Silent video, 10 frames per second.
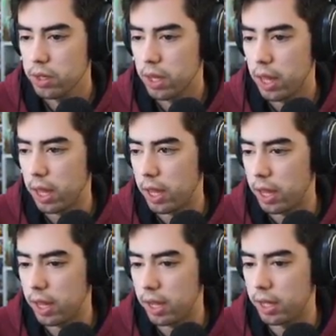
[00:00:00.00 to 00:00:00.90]

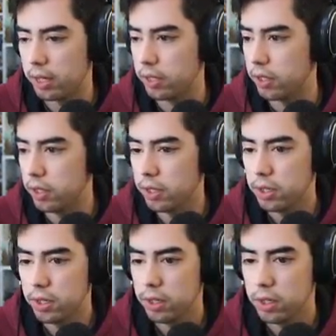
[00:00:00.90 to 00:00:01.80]
And
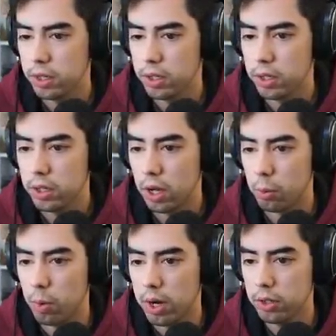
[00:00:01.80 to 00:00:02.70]
I
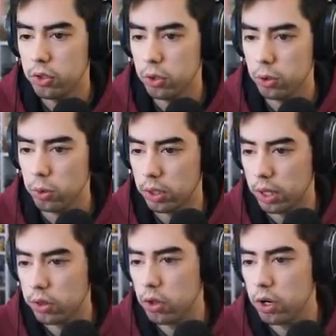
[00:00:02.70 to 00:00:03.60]
wanted to,
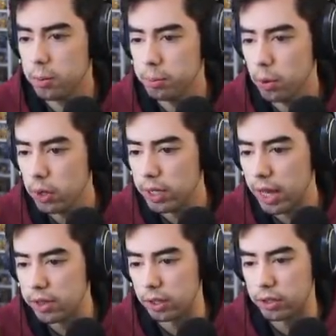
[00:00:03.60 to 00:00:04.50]
let's go to Mooney.
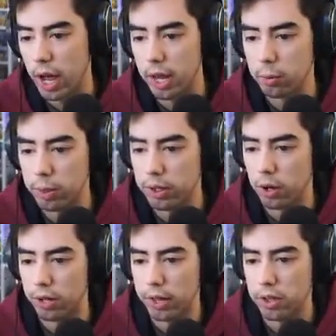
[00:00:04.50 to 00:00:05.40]
That's a tight window,
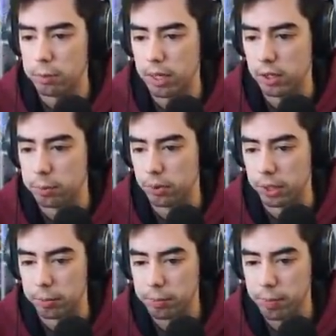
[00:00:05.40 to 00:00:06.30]
and that's going to be incomplete.